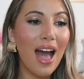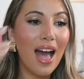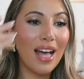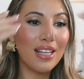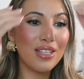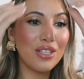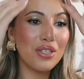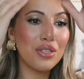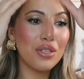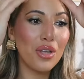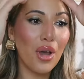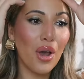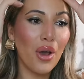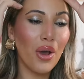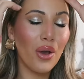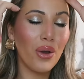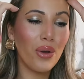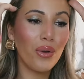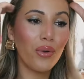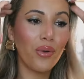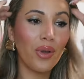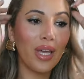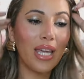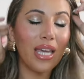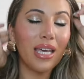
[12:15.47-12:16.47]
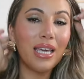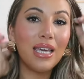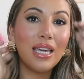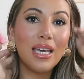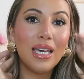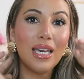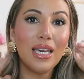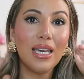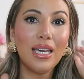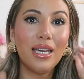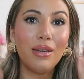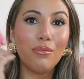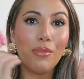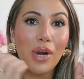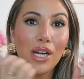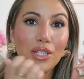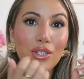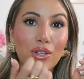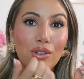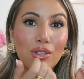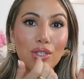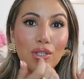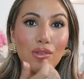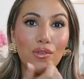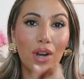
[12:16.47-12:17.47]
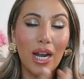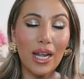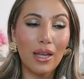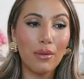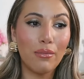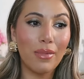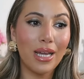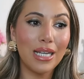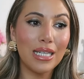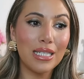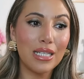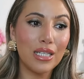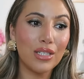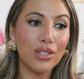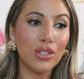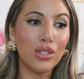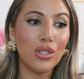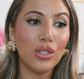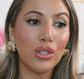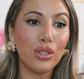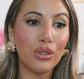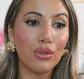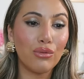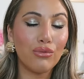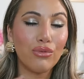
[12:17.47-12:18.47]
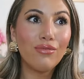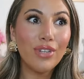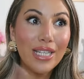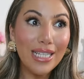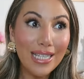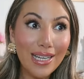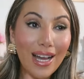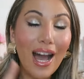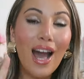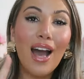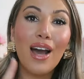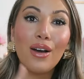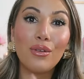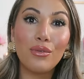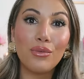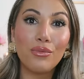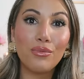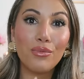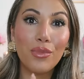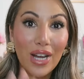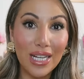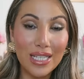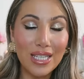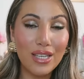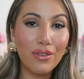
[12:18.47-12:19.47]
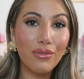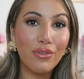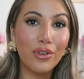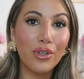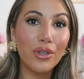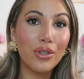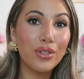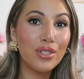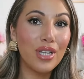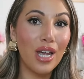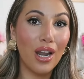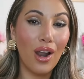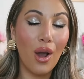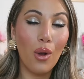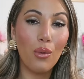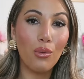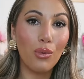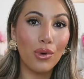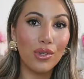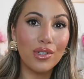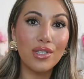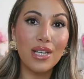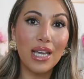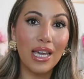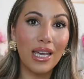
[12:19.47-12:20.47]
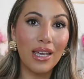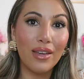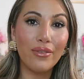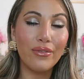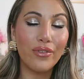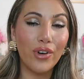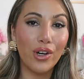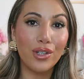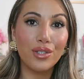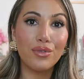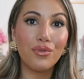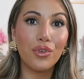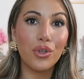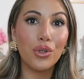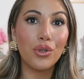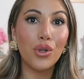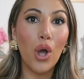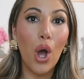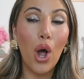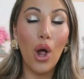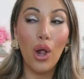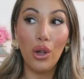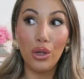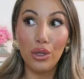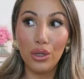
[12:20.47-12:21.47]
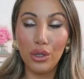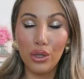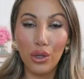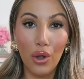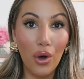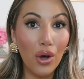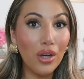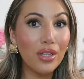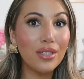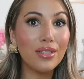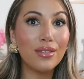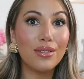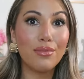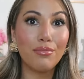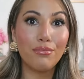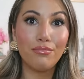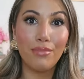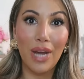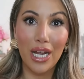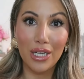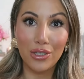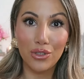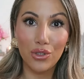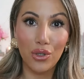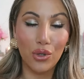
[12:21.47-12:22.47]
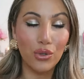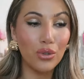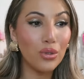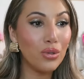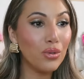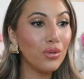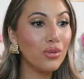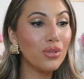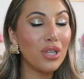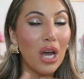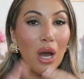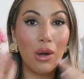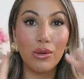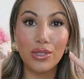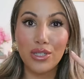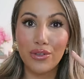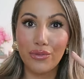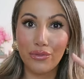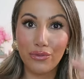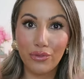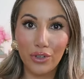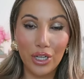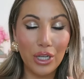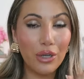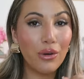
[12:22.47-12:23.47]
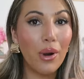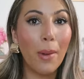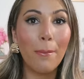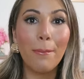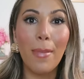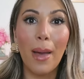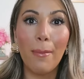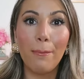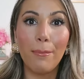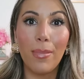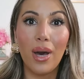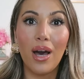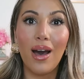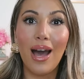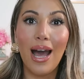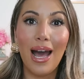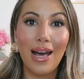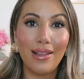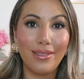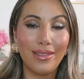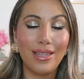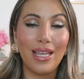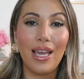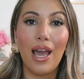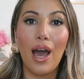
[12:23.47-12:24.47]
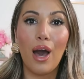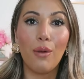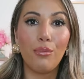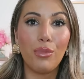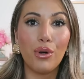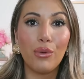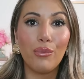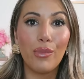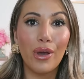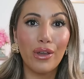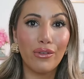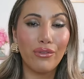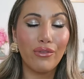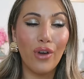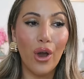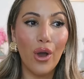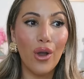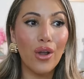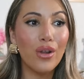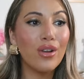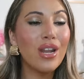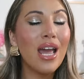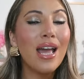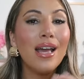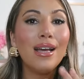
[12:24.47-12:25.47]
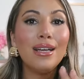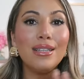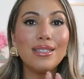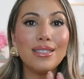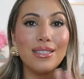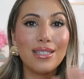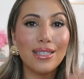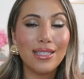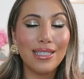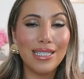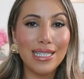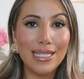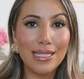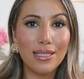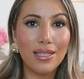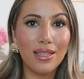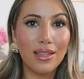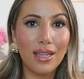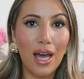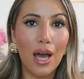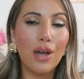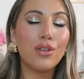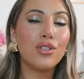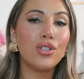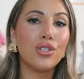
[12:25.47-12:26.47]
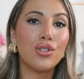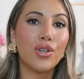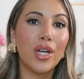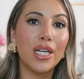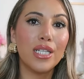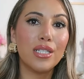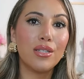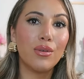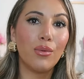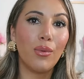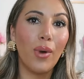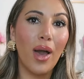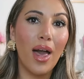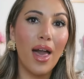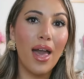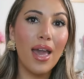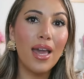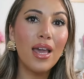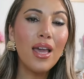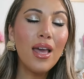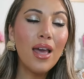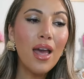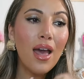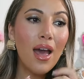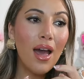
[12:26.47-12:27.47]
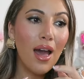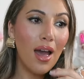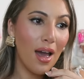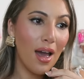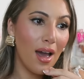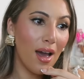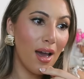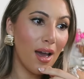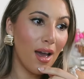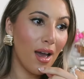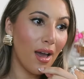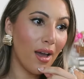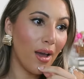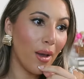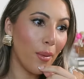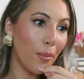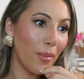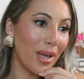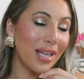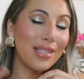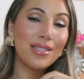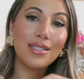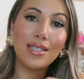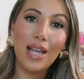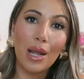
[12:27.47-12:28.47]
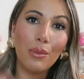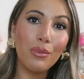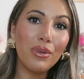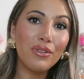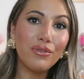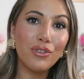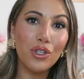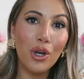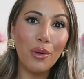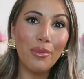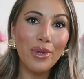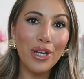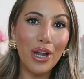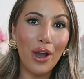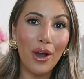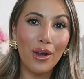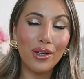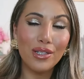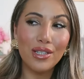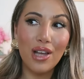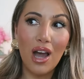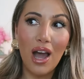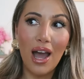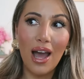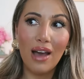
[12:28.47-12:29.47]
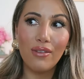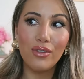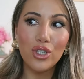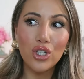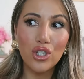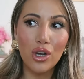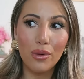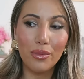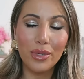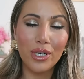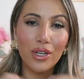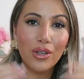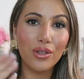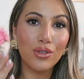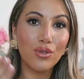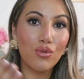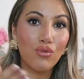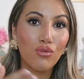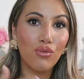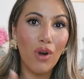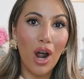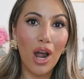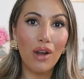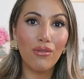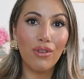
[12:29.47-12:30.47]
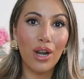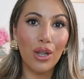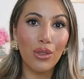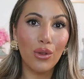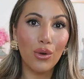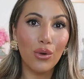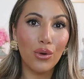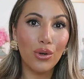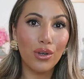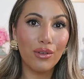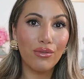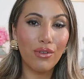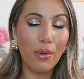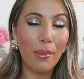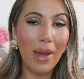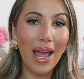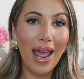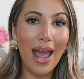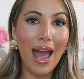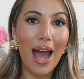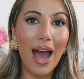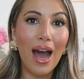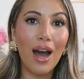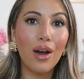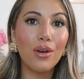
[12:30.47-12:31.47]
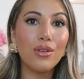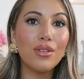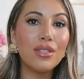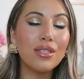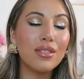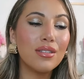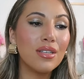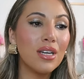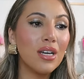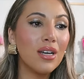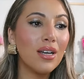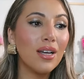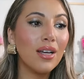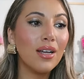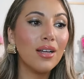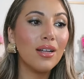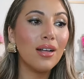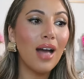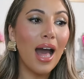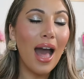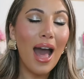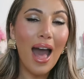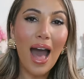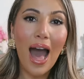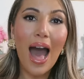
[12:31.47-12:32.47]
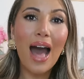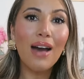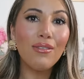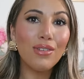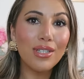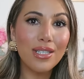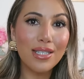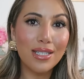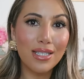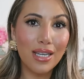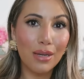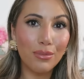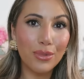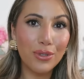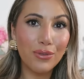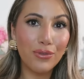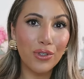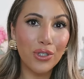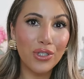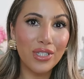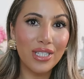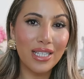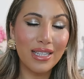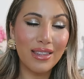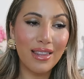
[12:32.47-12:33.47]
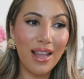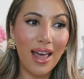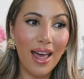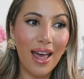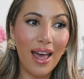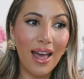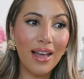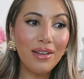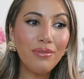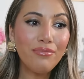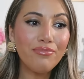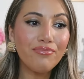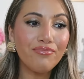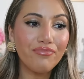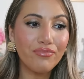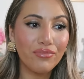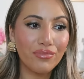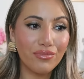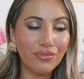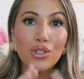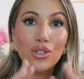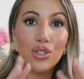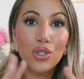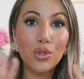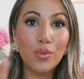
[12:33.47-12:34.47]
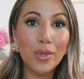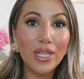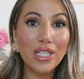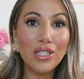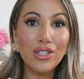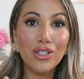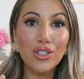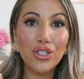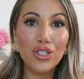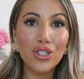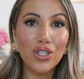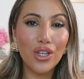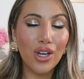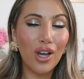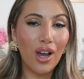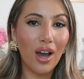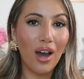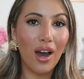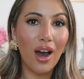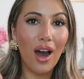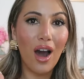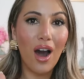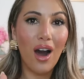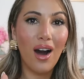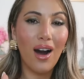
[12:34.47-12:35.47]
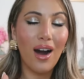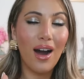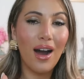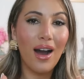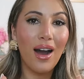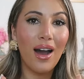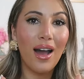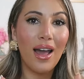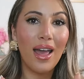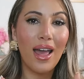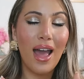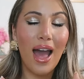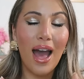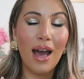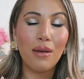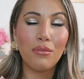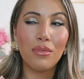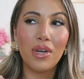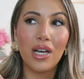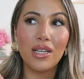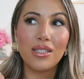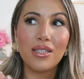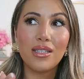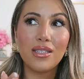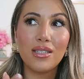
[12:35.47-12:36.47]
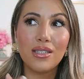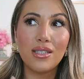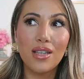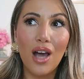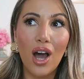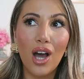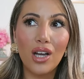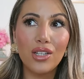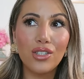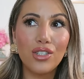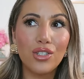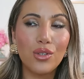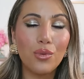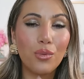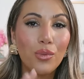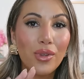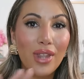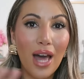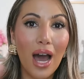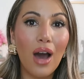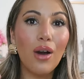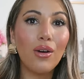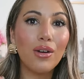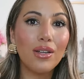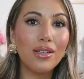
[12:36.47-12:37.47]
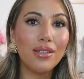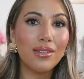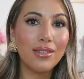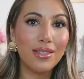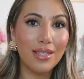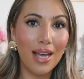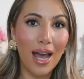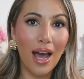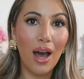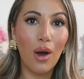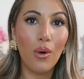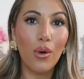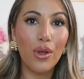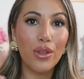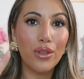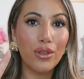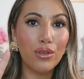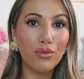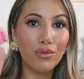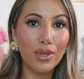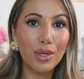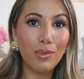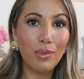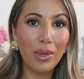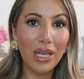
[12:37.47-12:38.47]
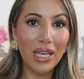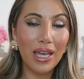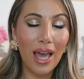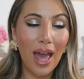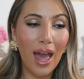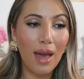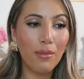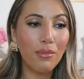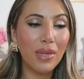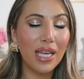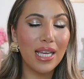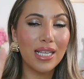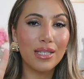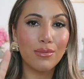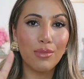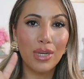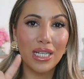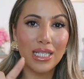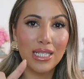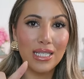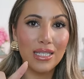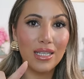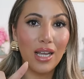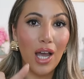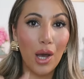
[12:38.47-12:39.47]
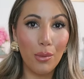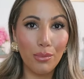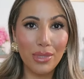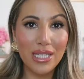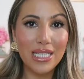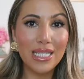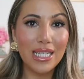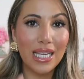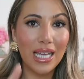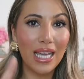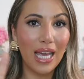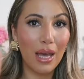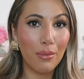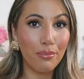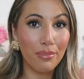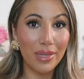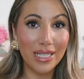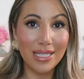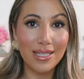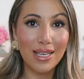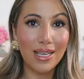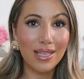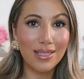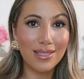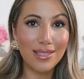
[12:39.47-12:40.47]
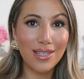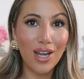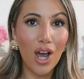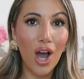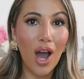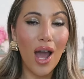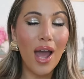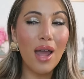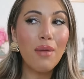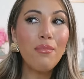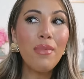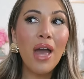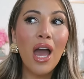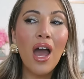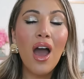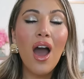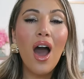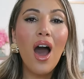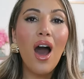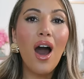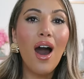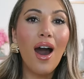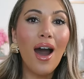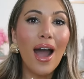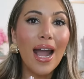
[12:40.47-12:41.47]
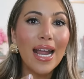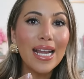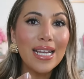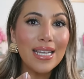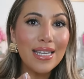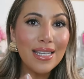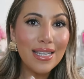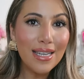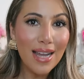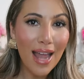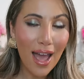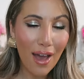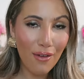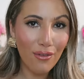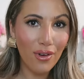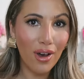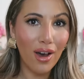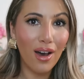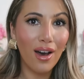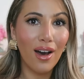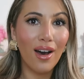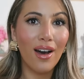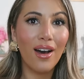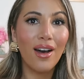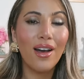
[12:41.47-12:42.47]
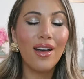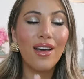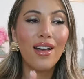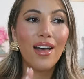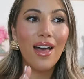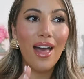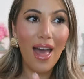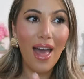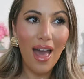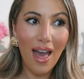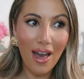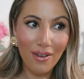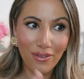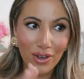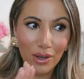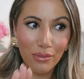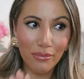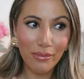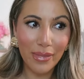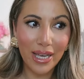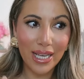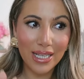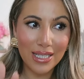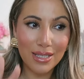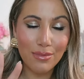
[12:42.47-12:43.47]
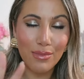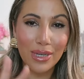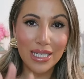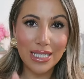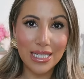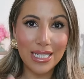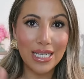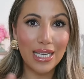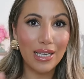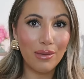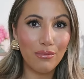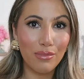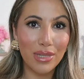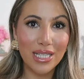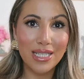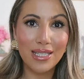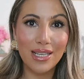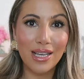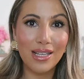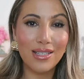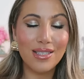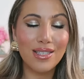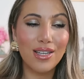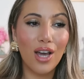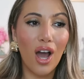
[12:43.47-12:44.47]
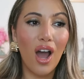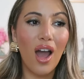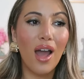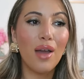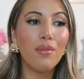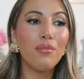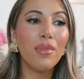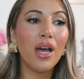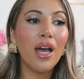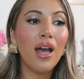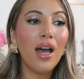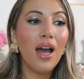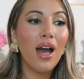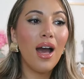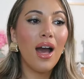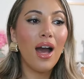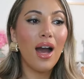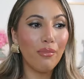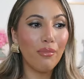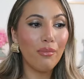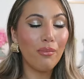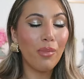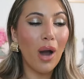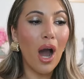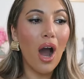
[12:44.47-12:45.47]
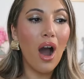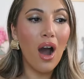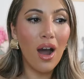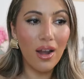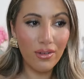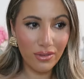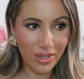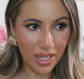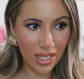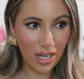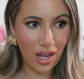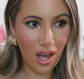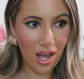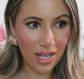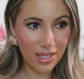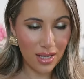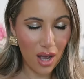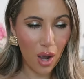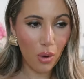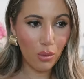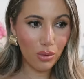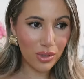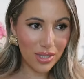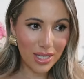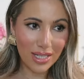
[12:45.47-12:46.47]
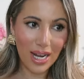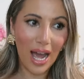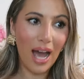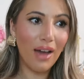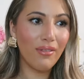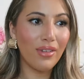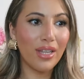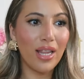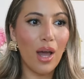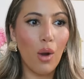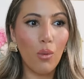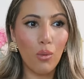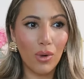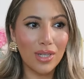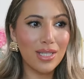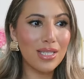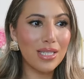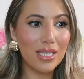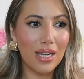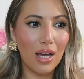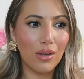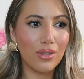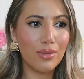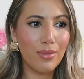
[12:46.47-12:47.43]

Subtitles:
And so my doctor recommended to really cut out fatty foods, and I was eating fast food a lot. McDonald's, I was a frequent member, had the app on my phone, deleted that straight away. Same with Domino's. I have a Domino's right around the corner from my house, haven't stepped foot in there. Sweets and sugar, I am such, without doubt, 3 p.m. is my cup of tea and biscuits time. I never ever miss my tea and biscuits time, but I realized I wasn't having that once a day.